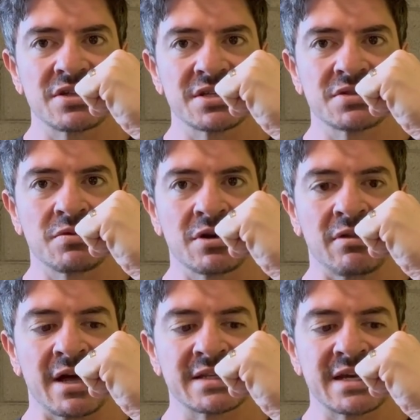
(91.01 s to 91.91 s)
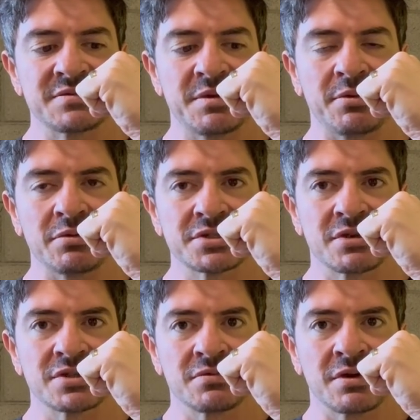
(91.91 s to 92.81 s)
This is where a lot of times people will
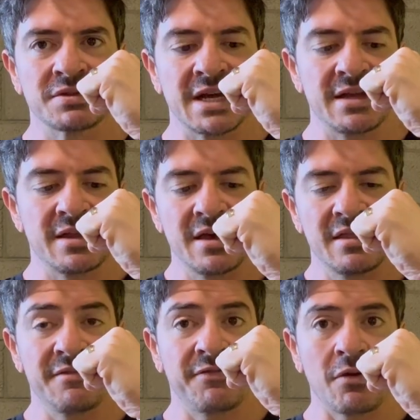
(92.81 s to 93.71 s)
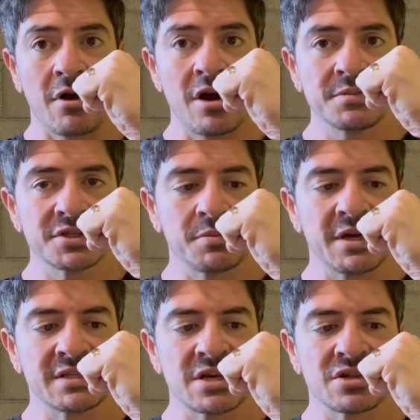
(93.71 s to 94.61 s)
start to rotate the forearm. So pay
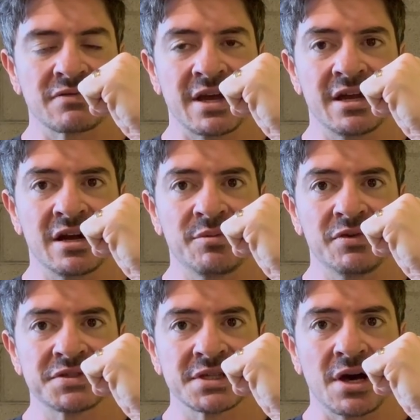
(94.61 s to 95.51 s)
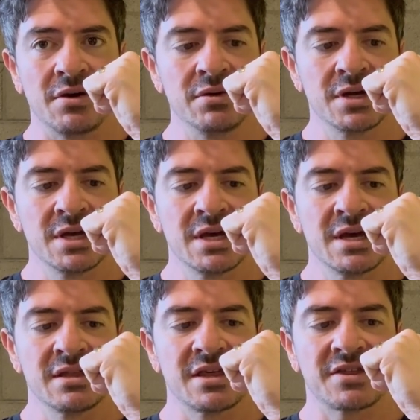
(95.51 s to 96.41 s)
attention right here, move slow.
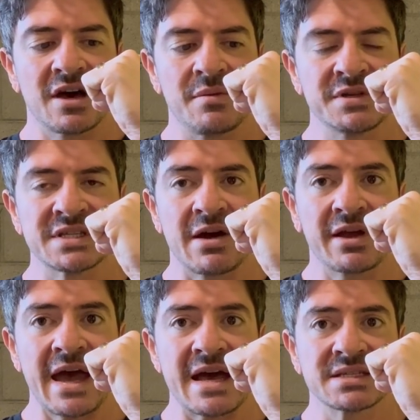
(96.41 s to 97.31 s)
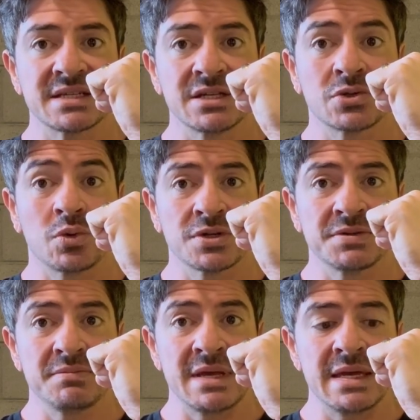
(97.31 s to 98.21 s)
The thumb is now casting towards
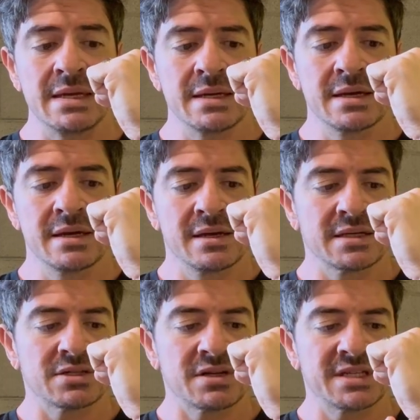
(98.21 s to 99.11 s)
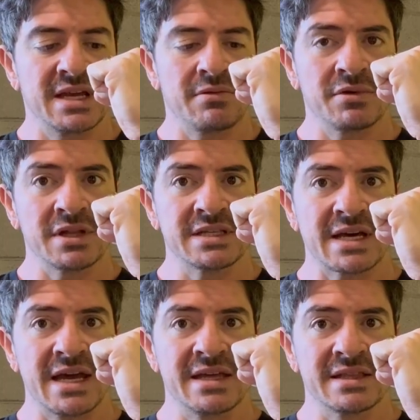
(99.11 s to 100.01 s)
me. Starts to get really
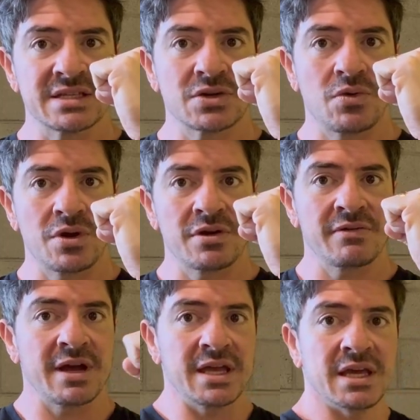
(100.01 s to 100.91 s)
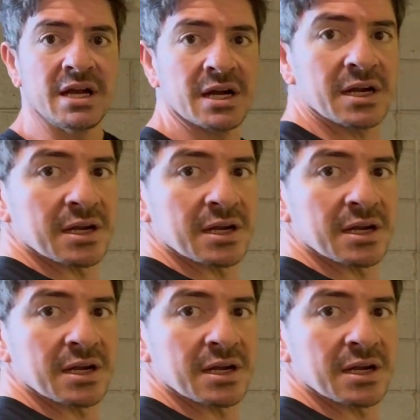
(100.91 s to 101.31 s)
tight in this corner right here.